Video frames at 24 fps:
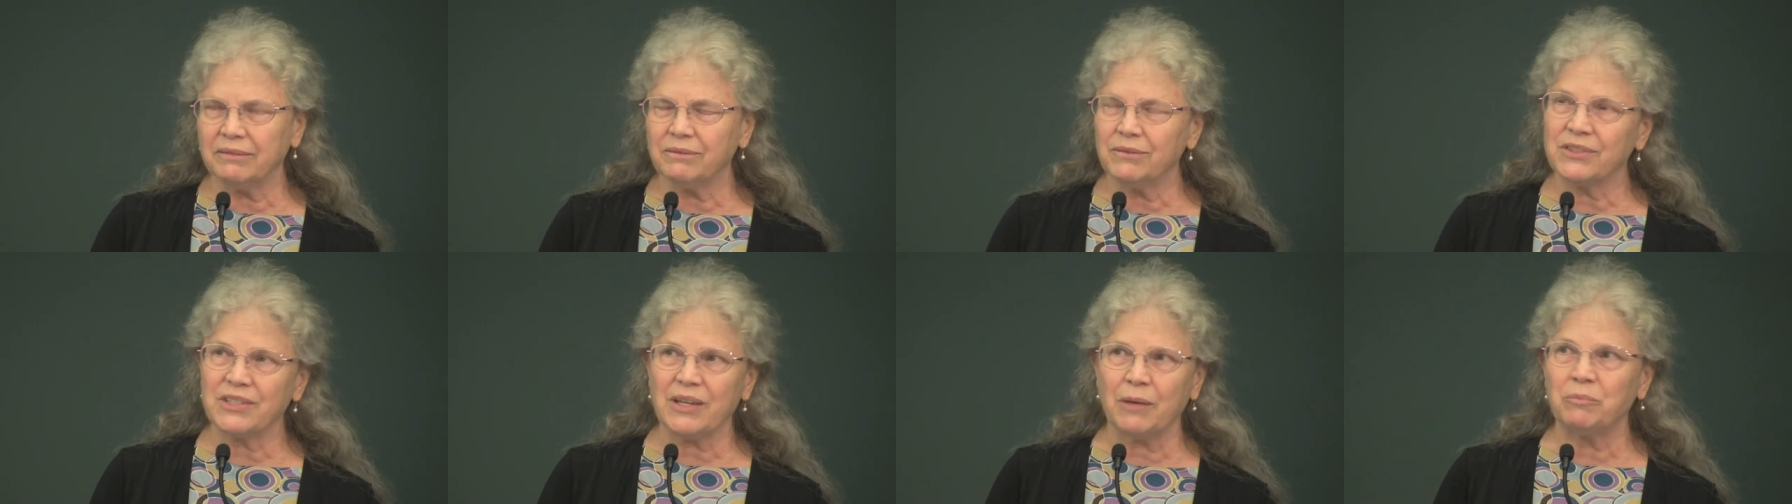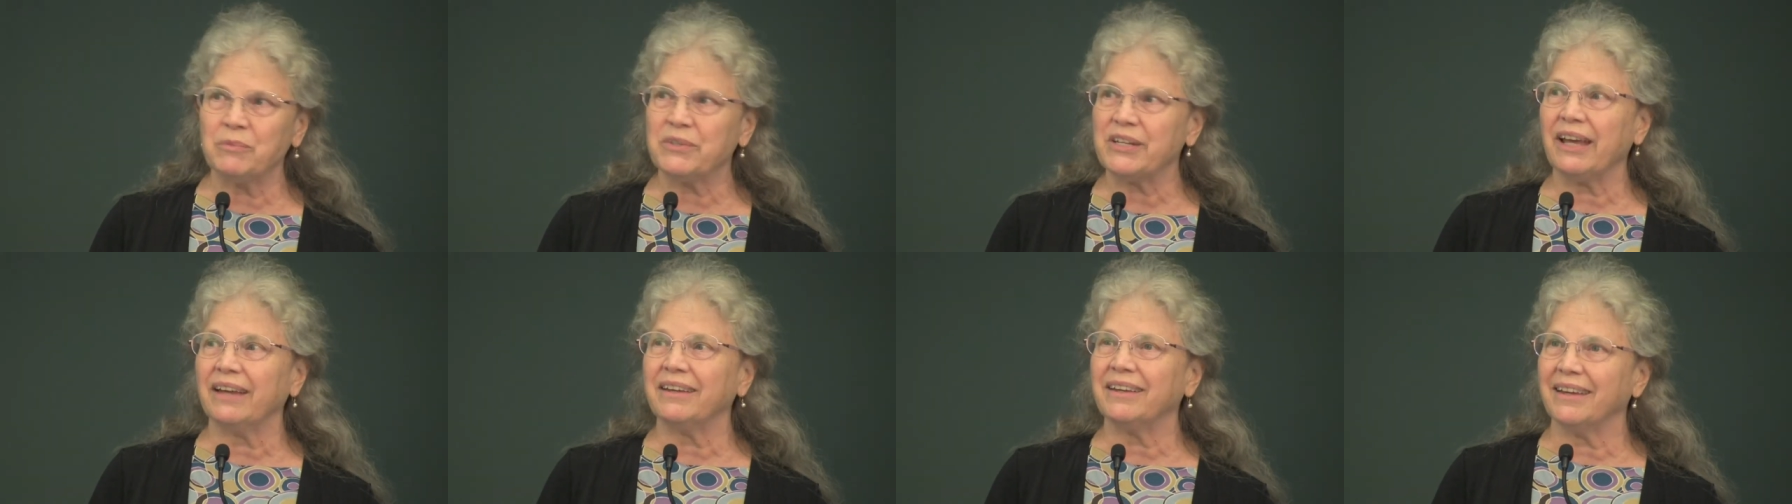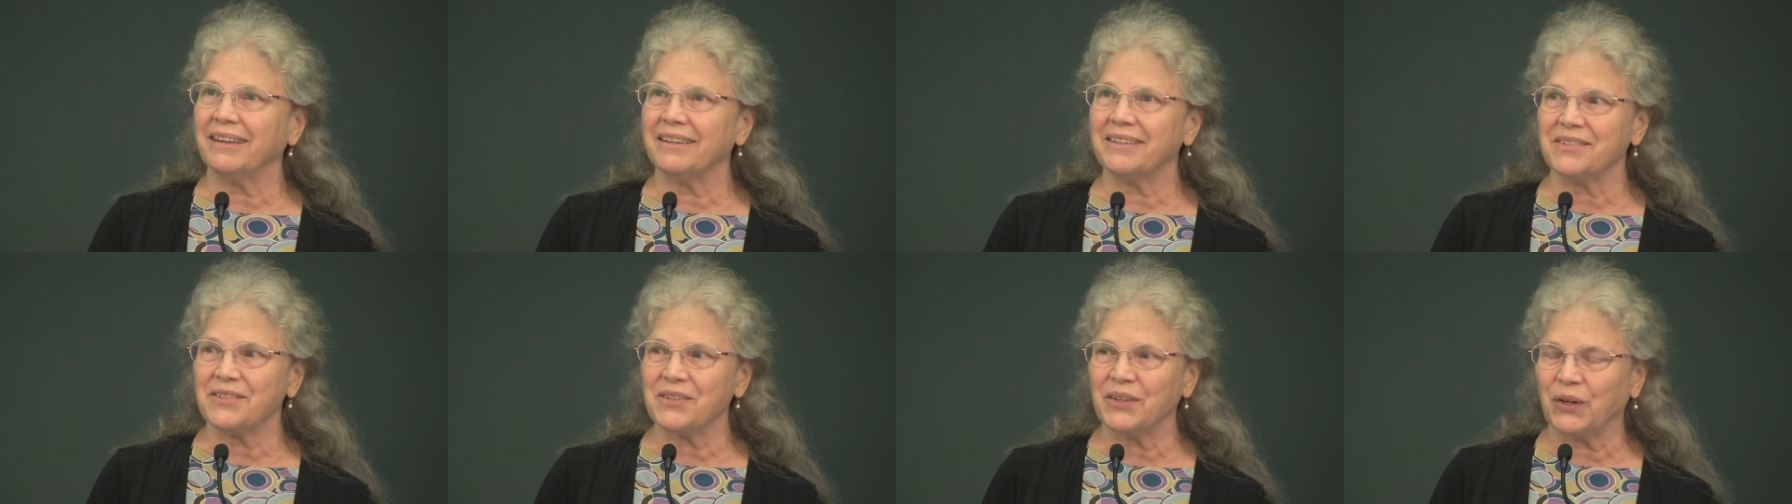Some
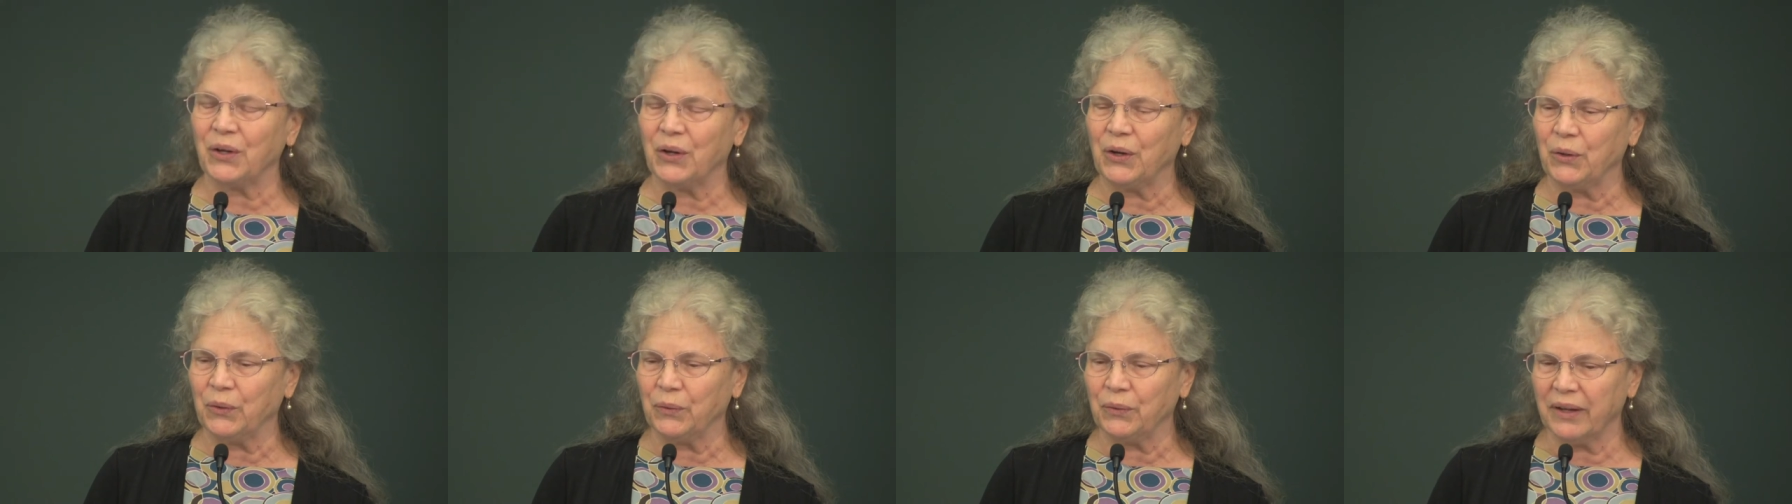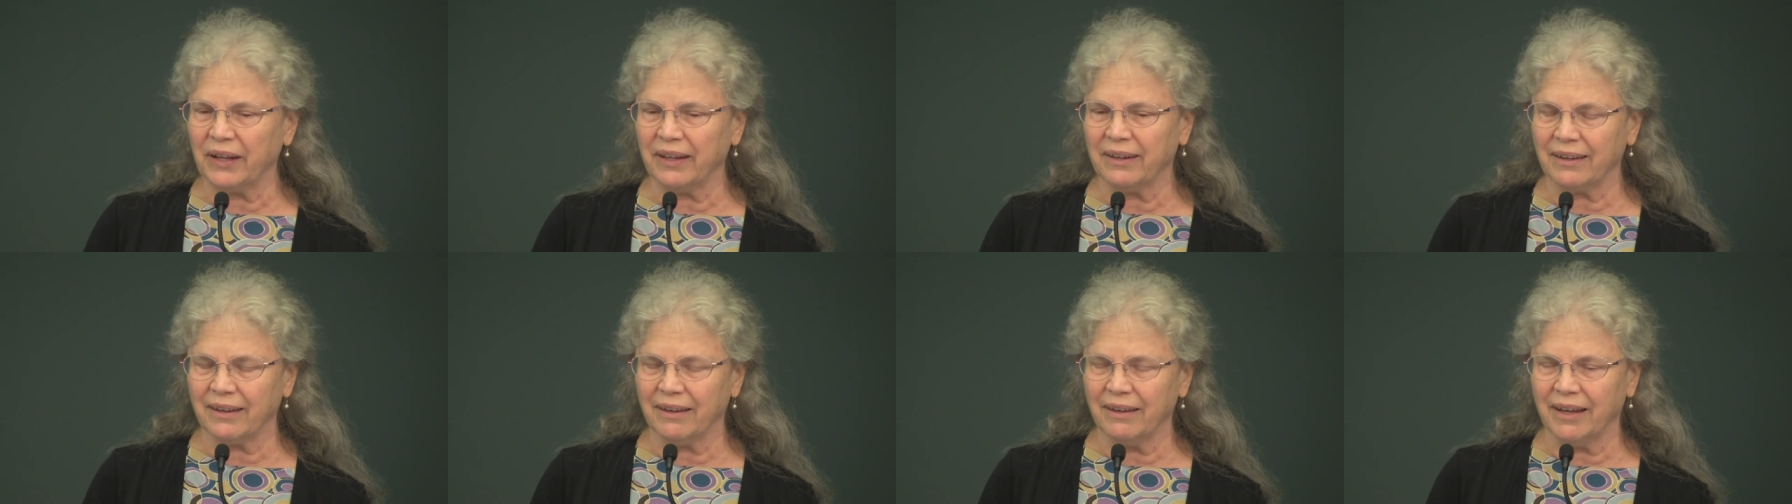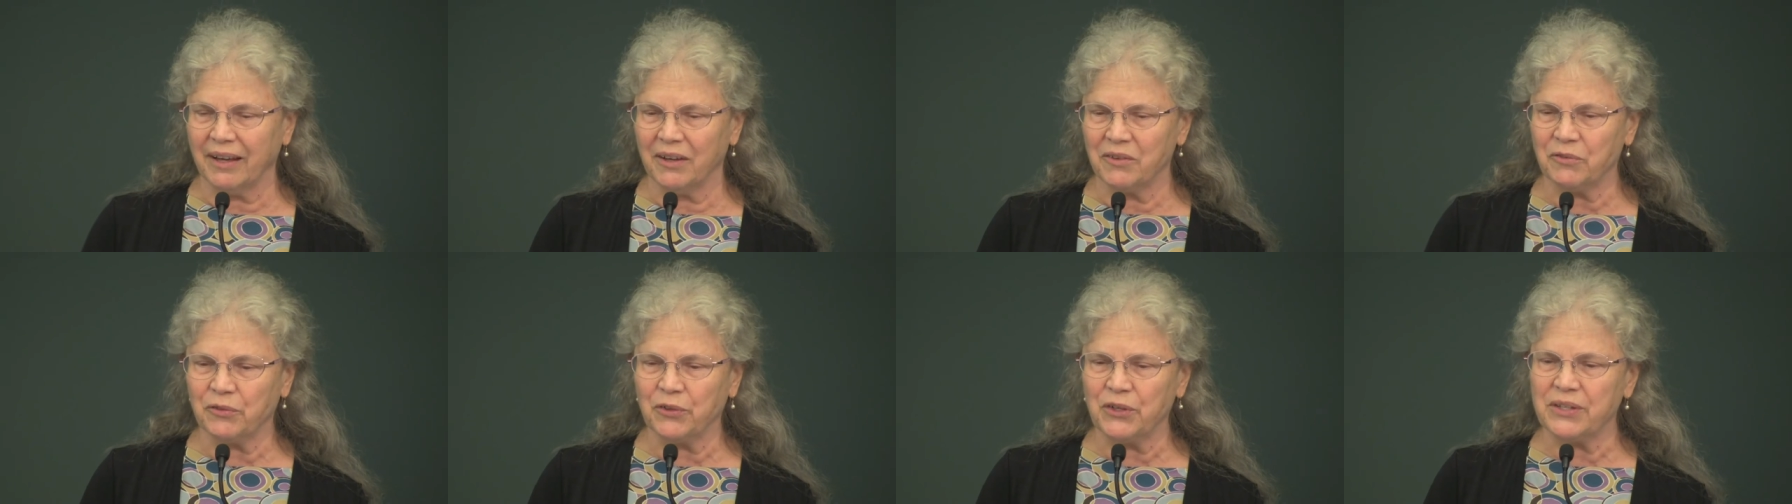decades ago at a
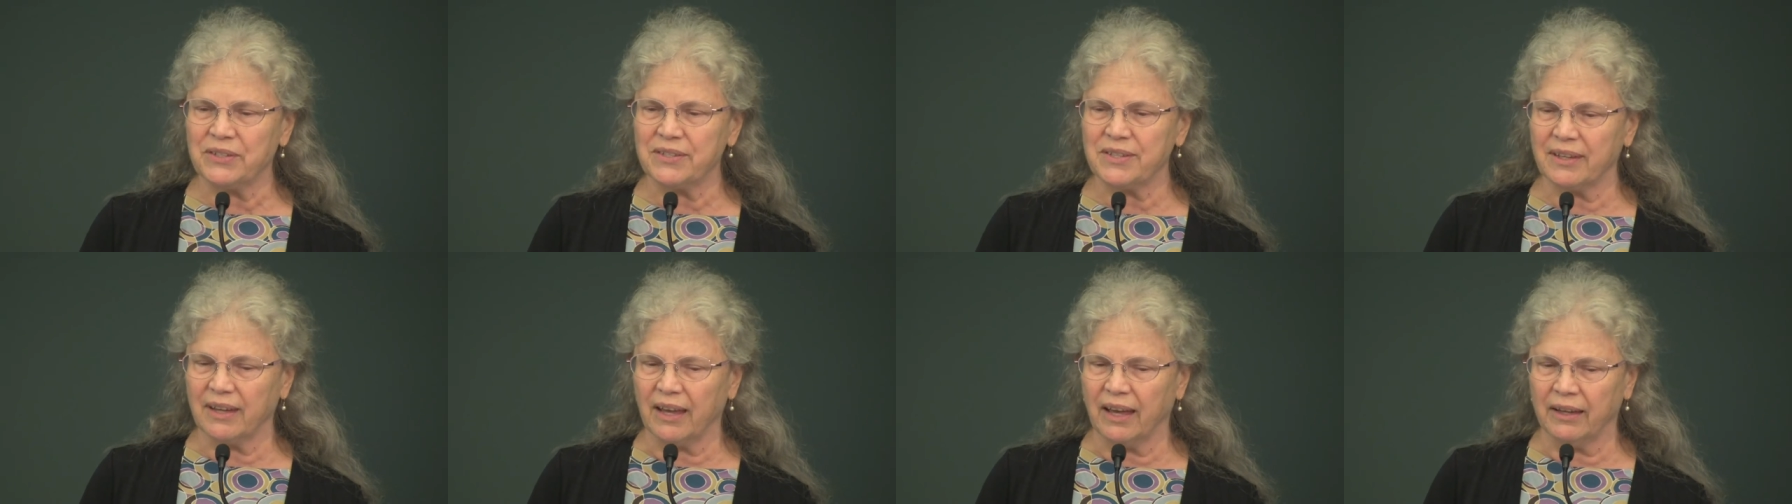conference,